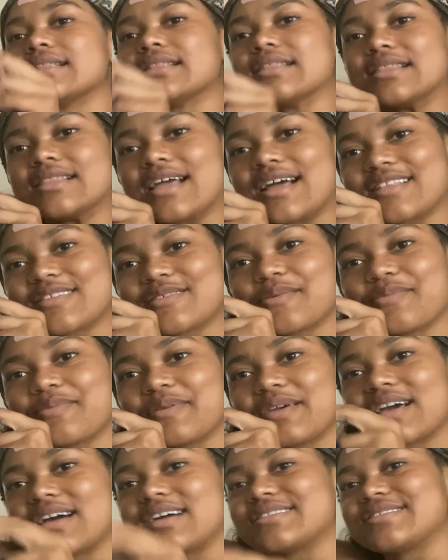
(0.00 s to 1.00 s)
that's what
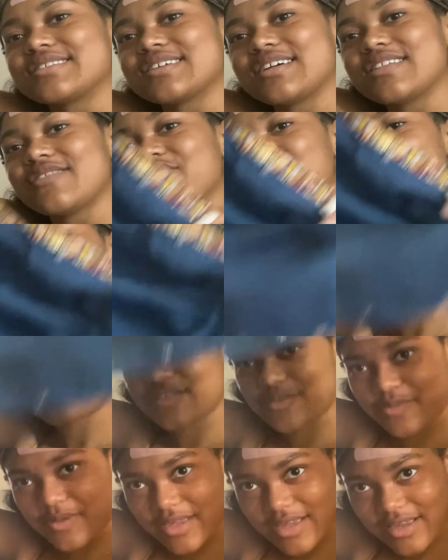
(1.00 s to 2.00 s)
we got done for
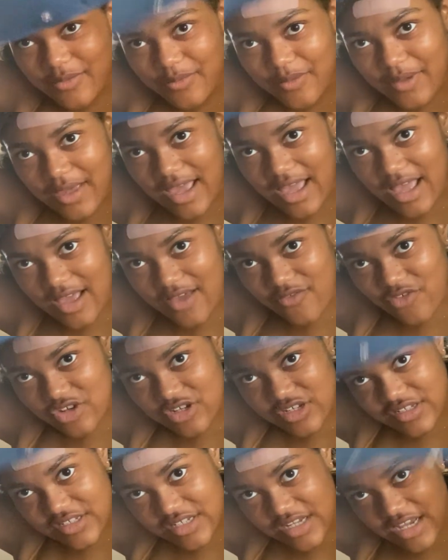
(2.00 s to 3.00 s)
this week. We have a
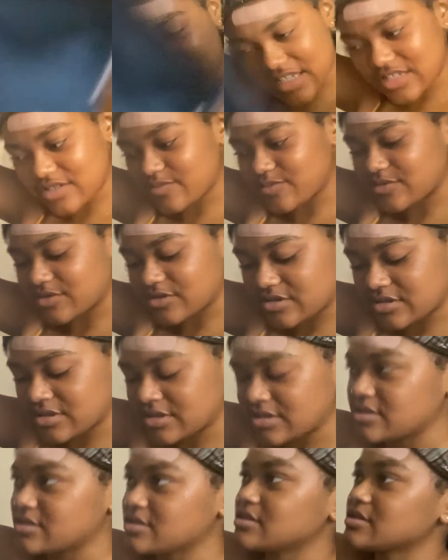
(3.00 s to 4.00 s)
detachable
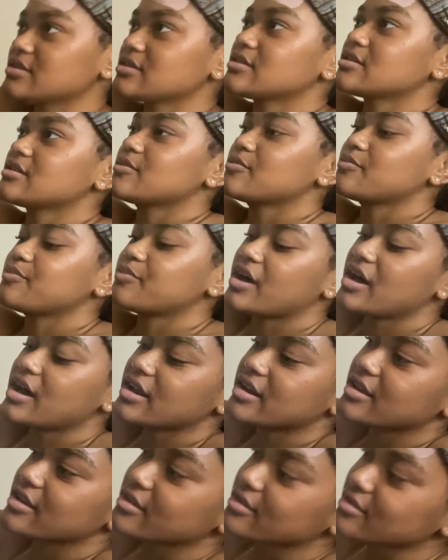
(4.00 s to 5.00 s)

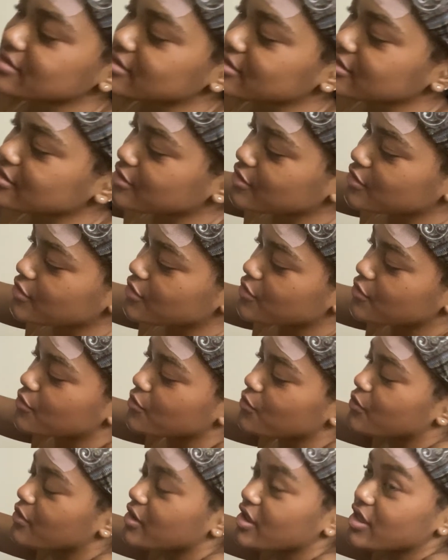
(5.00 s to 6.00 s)
bodice
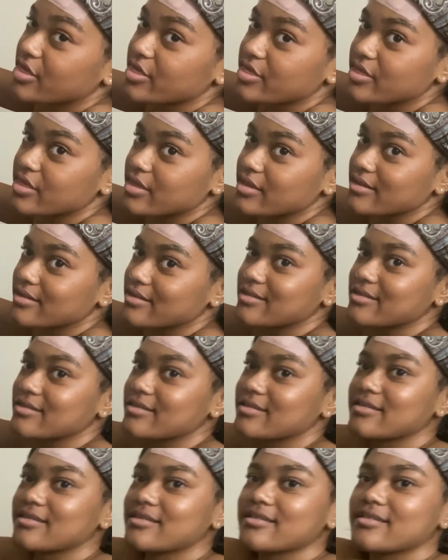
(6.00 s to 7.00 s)
with
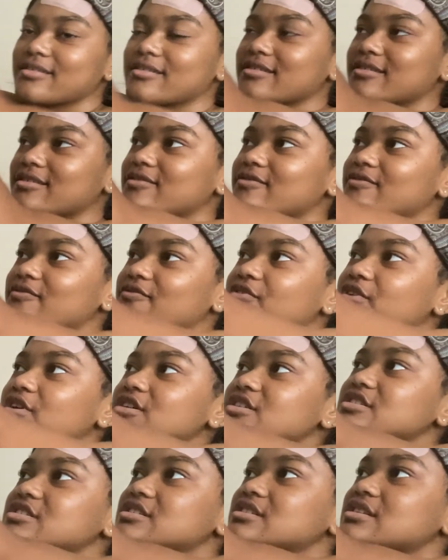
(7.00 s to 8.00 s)

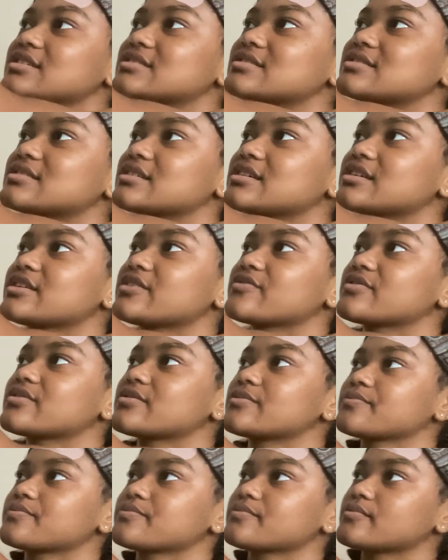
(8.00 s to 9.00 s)
functioning sleeves.
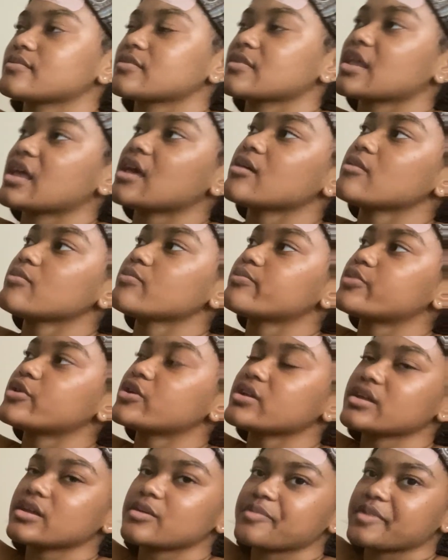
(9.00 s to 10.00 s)
And
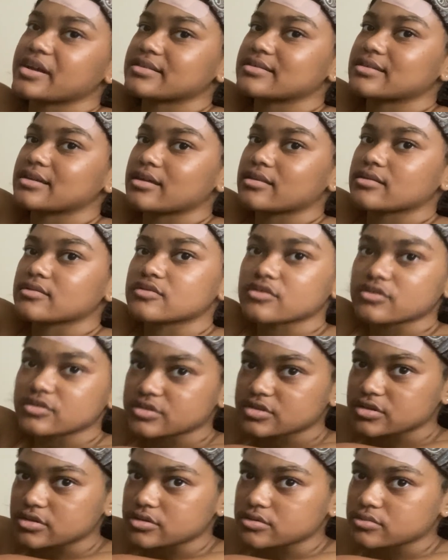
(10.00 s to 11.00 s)
putting it back together is
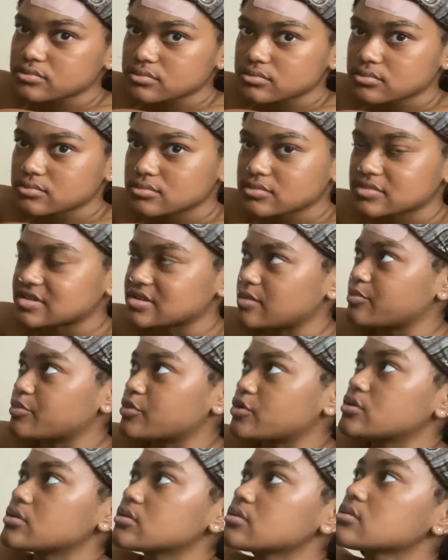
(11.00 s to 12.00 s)
also
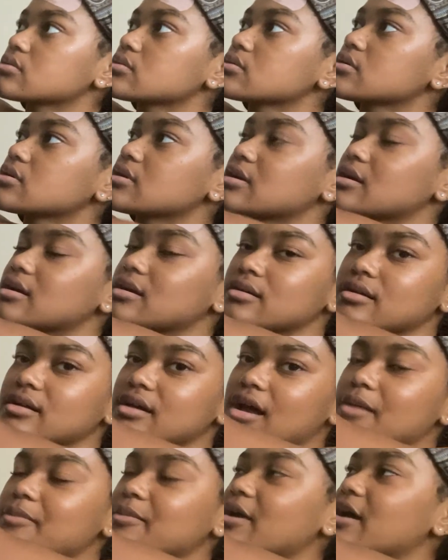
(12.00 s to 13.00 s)
simple.
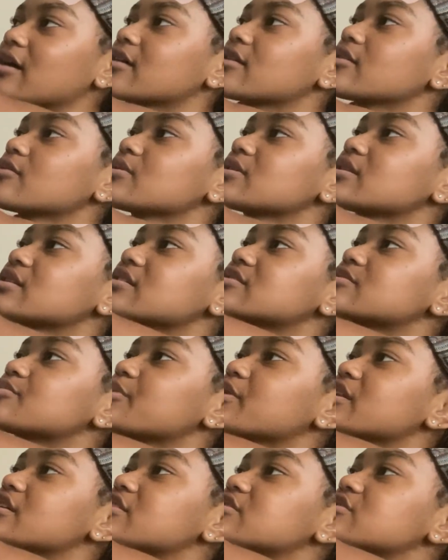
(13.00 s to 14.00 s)
I'm not going to really
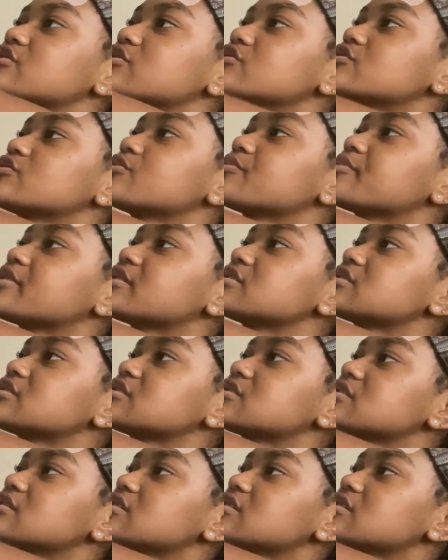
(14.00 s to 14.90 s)
explain it too much.